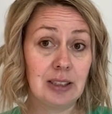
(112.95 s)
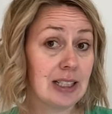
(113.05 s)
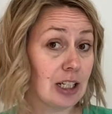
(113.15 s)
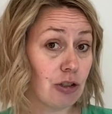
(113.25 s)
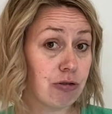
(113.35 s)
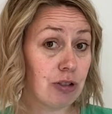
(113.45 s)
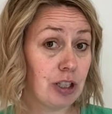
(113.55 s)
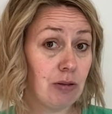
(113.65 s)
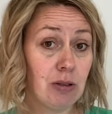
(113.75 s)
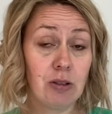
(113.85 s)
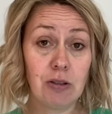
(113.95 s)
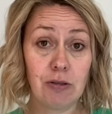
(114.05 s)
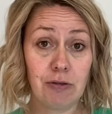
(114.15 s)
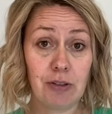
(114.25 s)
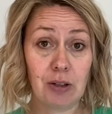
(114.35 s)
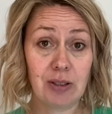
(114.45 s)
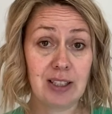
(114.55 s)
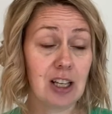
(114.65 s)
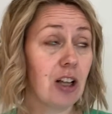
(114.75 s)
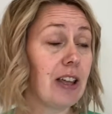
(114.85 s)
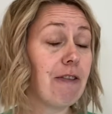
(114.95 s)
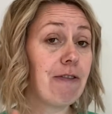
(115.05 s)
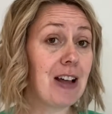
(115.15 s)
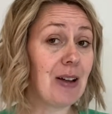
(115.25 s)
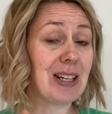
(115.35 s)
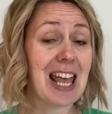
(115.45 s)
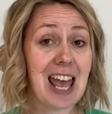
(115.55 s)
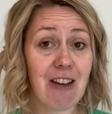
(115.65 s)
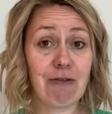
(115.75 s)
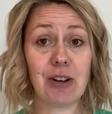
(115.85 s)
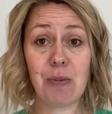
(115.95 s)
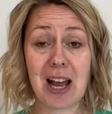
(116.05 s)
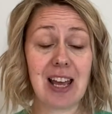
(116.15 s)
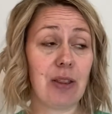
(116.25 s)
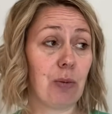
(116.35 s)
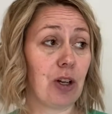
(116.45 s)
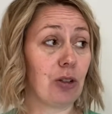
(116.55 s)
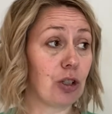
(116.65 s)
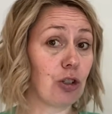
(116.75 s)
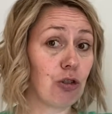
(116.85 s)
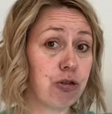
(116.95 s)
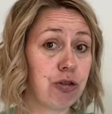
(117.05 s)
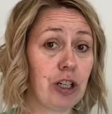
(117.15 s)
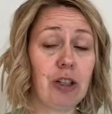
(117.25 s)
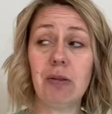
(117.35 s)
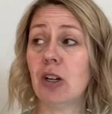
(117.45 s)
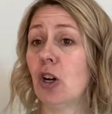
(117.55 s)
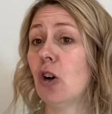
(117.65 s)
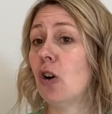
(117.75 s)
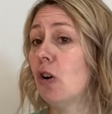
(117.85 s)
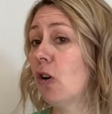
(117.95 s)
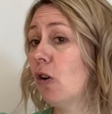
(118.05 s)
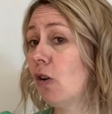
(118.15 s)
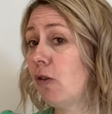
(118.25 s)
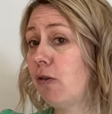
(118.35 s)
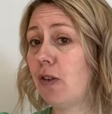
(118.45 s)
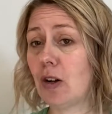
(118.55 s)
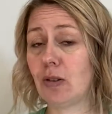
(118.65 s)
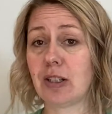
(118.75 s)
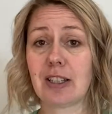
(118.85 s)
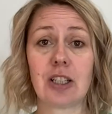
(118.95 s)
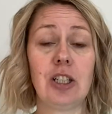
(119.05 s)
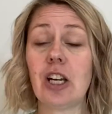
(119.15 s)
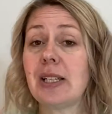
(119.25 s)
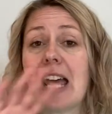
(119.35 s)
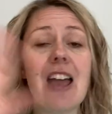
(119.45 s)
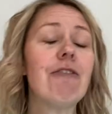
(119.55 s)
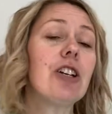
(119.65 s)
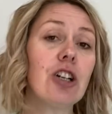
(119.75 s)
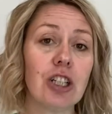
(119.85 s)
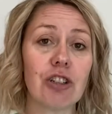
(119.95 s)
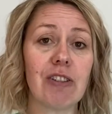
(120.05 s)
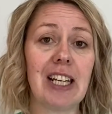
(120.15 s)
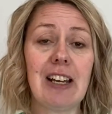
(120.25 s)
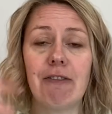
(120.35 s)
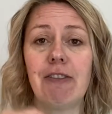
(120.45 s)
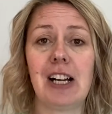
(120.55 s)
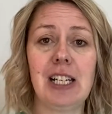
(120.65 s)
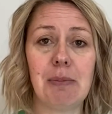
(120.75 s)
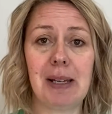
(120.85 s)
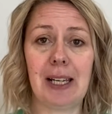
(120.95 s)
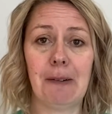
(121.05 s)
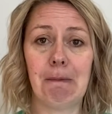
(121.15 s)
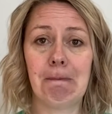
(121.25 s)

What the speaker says: Is that true or false? Are they found everywhere in the world? True or false? Can you go to every country and find a bee?